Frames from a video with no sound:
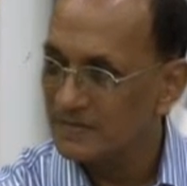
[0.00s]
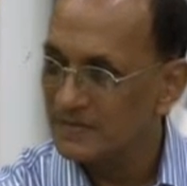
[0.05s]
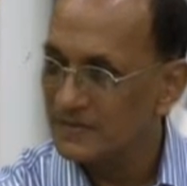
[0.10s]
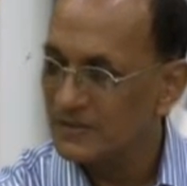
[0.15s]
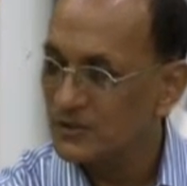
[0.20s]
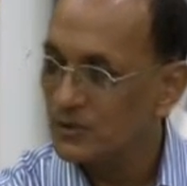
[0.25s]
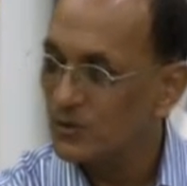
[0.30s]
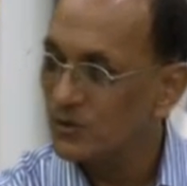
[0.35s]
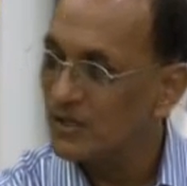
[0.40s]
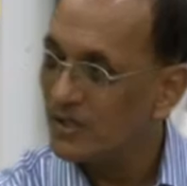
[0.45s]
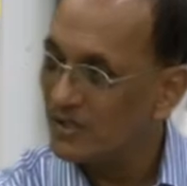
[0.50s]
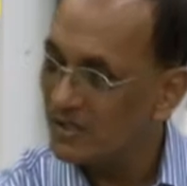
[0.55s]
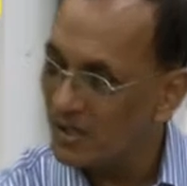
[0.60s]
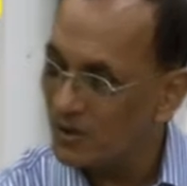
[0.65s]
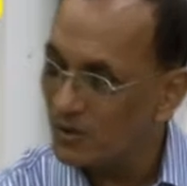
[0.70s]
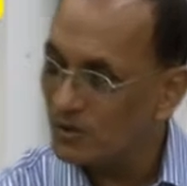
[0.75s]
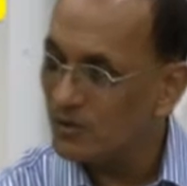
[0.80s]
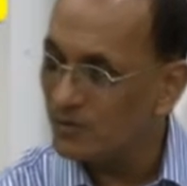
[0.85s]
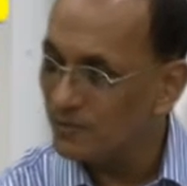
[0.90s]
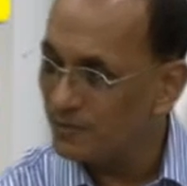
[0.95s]
So there are a
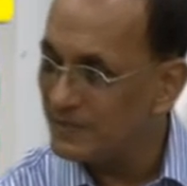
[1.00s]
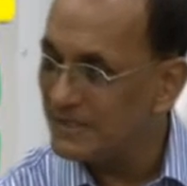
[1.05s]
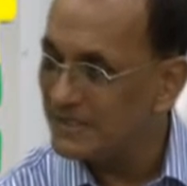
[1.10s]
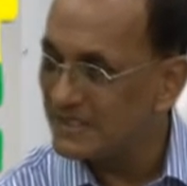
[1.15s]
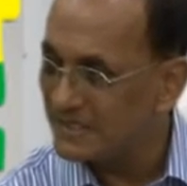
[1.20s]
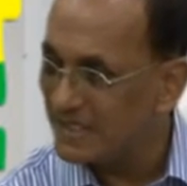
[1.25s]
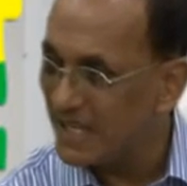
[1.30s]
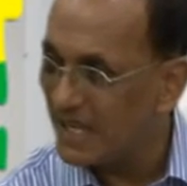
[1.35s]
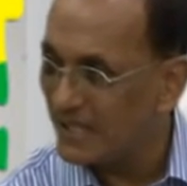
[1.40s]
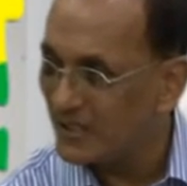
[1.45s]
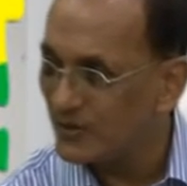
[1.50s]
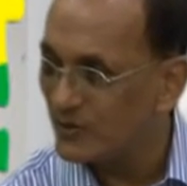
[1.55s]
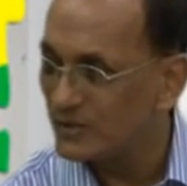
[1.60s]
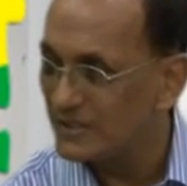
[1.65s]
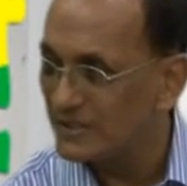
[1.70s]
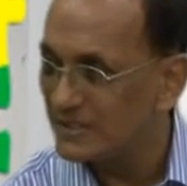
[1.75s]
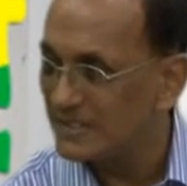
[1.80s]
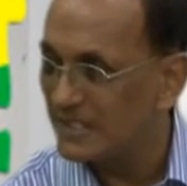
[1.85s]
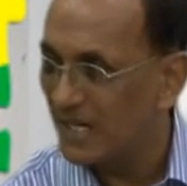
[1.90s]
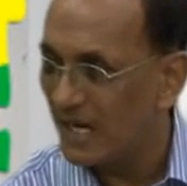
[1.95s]
lot of
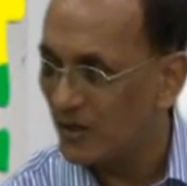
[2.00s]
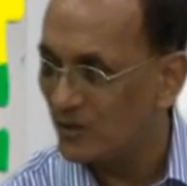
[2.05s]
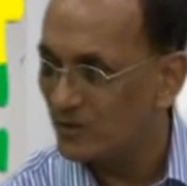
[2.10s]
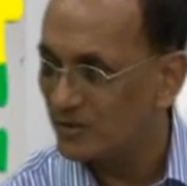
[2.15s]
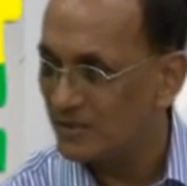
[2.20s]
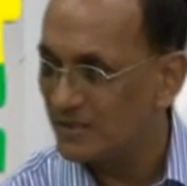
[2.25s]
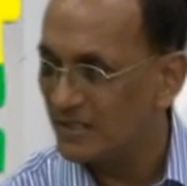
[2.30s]
misdiagnoses out